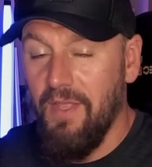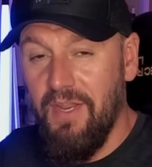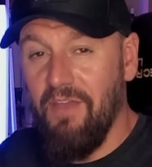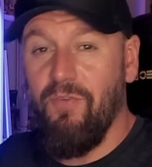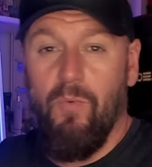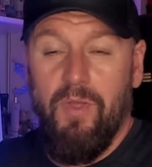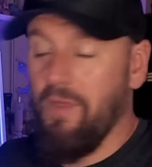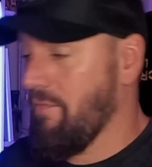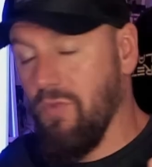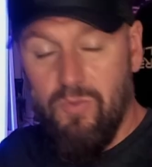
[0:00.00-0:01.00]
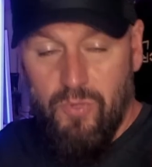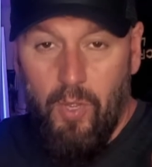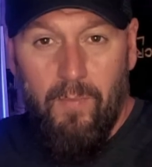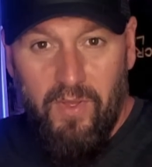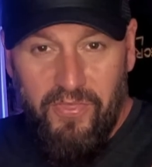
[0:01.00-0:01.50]
Now, if you want to
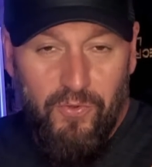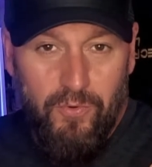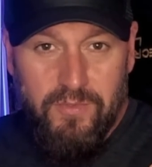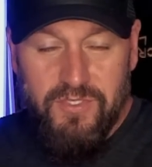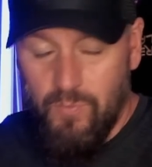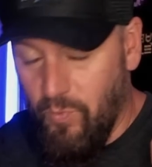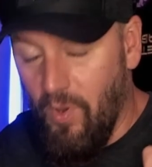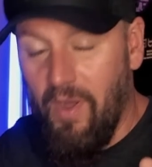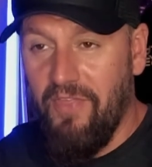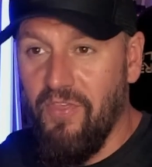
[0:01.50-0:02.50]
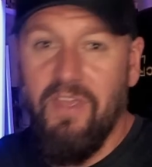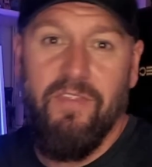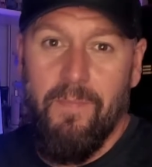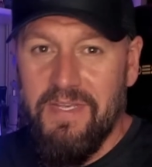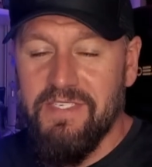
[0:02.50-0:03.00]
know my thoughts, what I think are
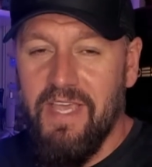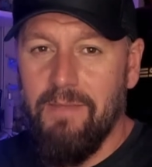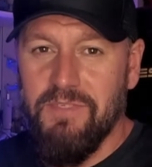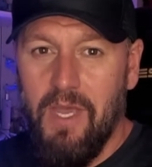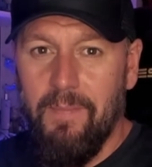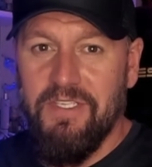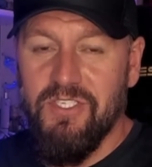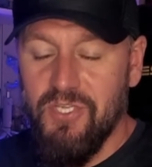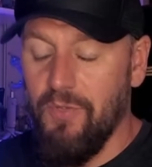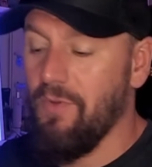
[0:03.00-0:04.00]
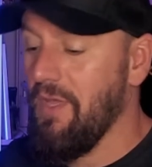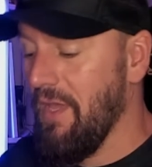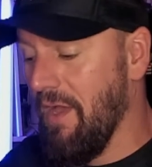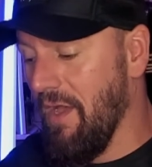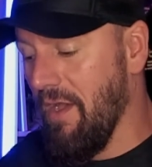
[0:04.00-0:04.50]
the best games coming soon,
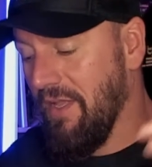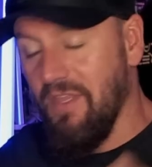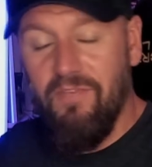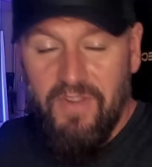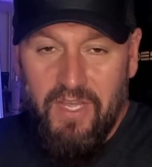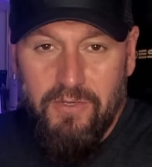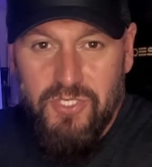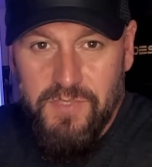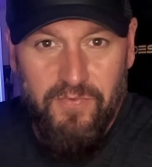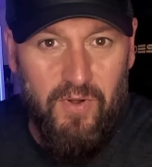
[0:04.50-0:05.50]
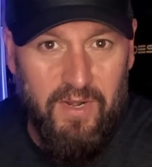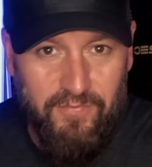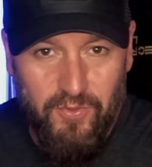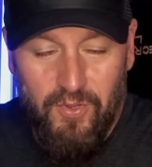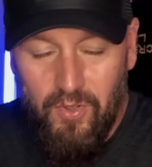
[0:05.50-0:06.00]
I did a video just before I
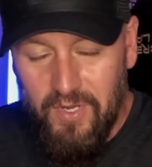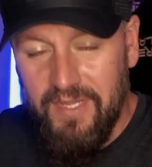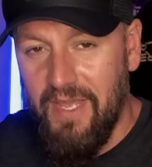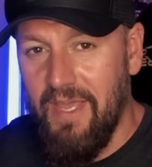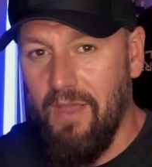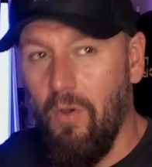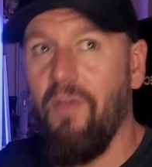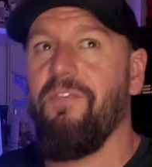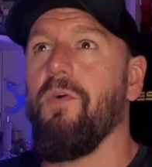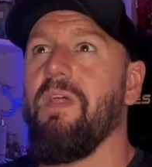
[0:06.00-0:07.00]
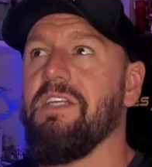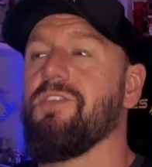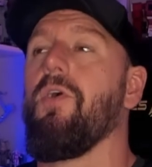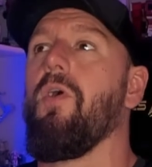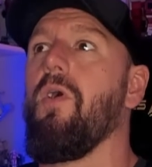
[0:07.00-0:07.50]
left on holiday. I feel that's
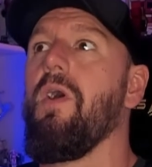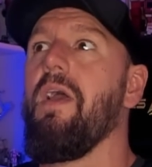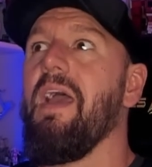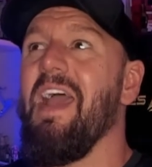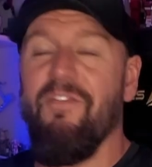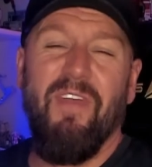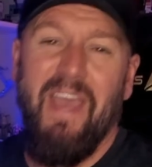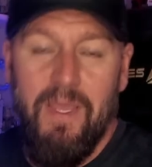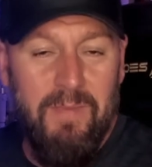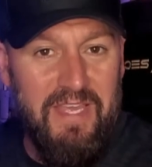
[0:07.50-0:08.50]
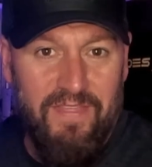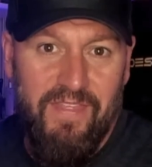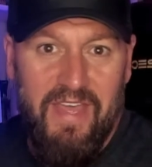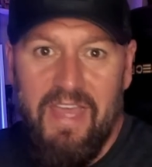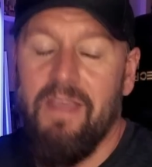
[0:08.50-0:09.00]
got every game in
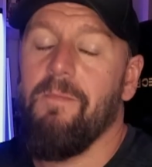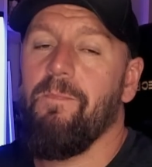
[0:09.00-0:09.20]
there.